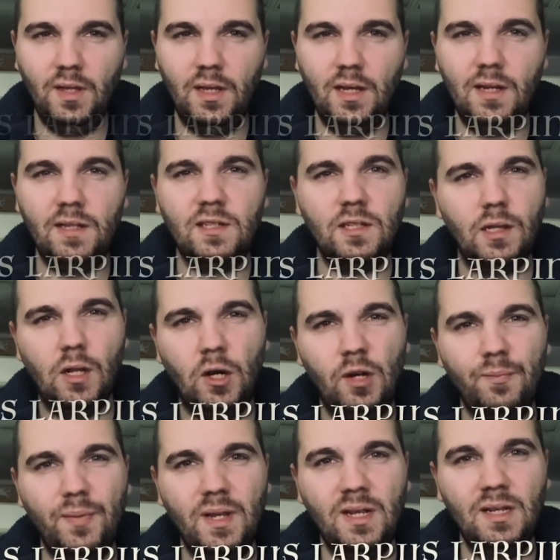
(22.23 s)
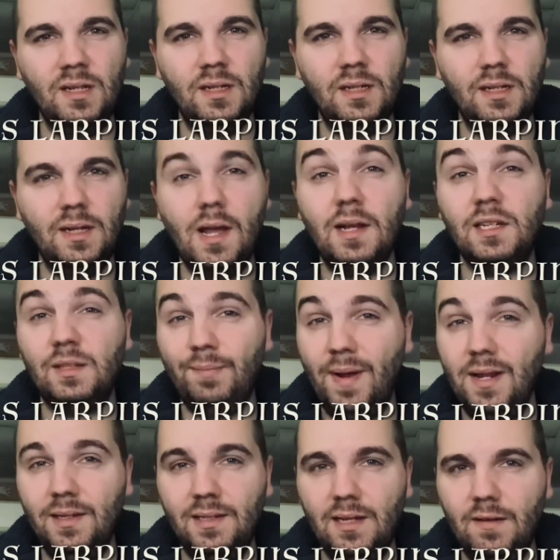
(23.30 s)
Is LARPing
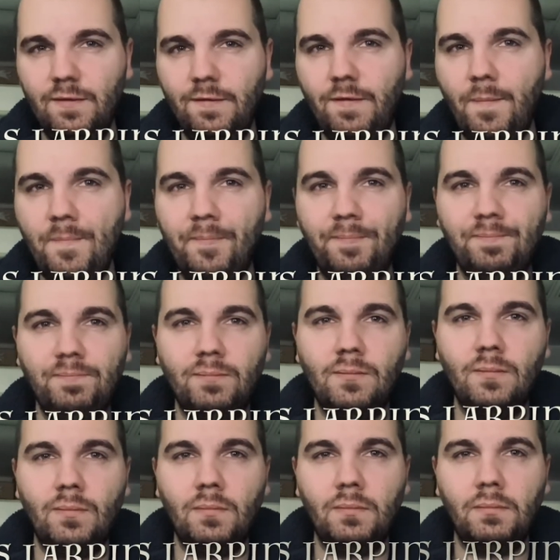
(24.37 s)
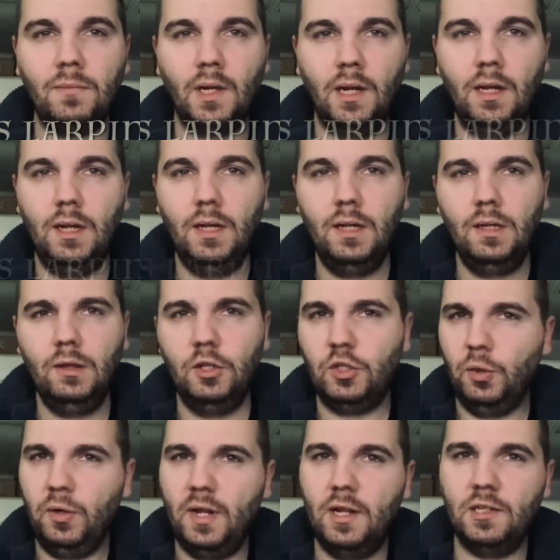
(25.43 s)
expensive? The
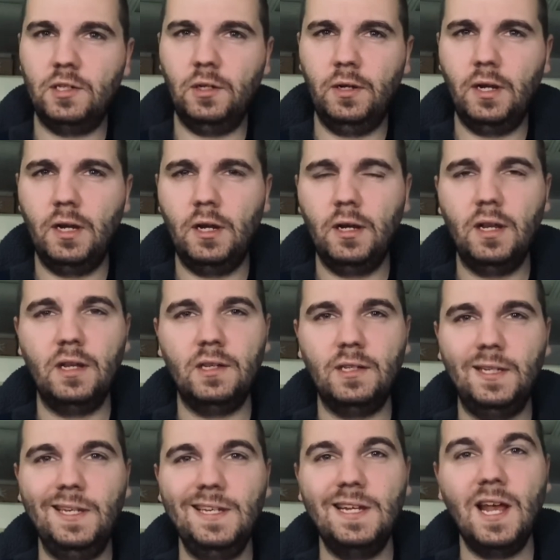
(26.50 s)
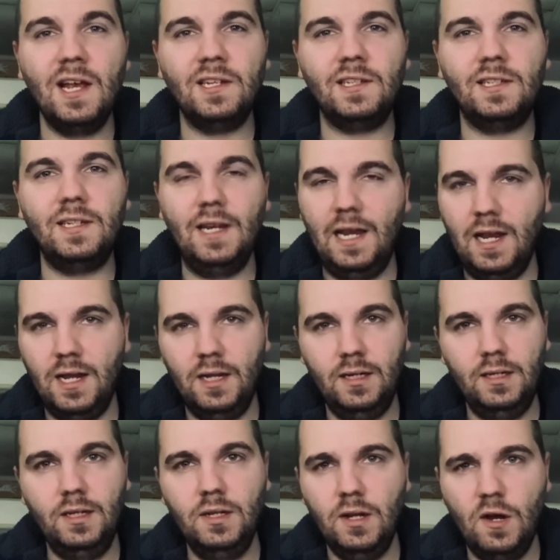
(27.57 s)
short answer here is yes
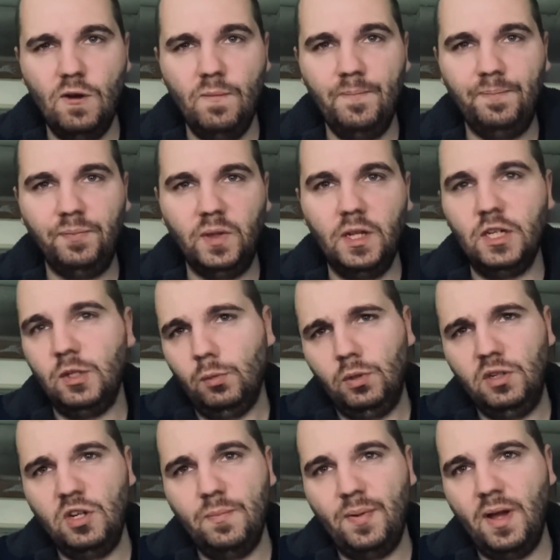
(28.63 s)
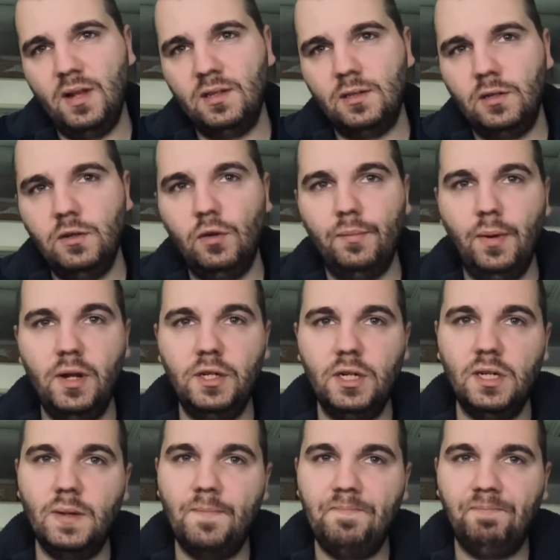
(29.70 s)
and no. It truly depends on your
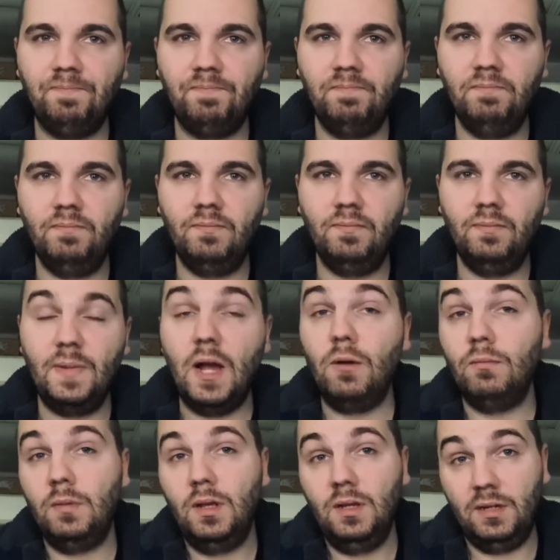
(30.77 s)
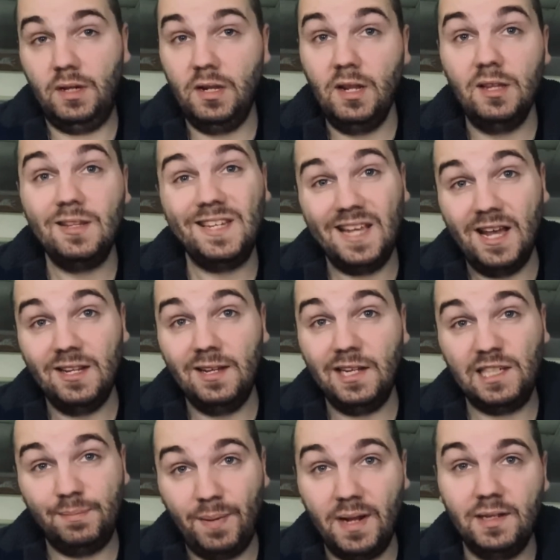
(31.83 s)
budget. Now, can it get
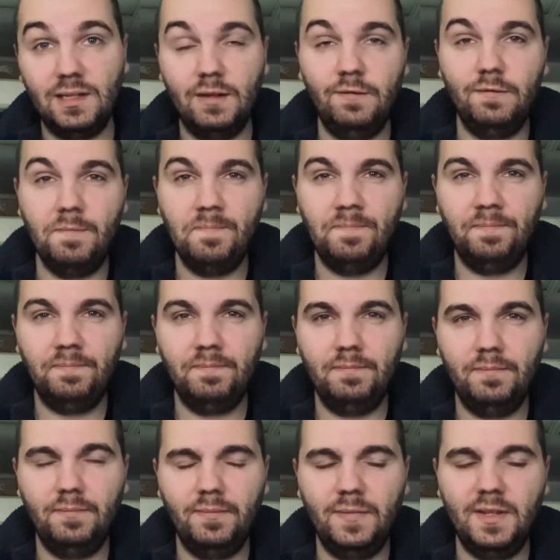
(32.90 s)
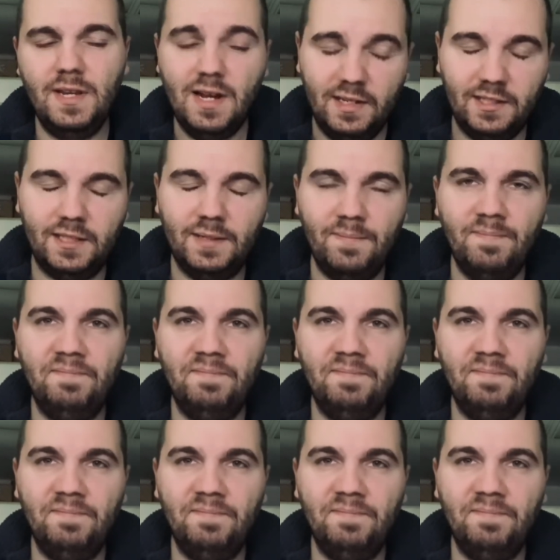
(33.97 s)
expensive? Yes.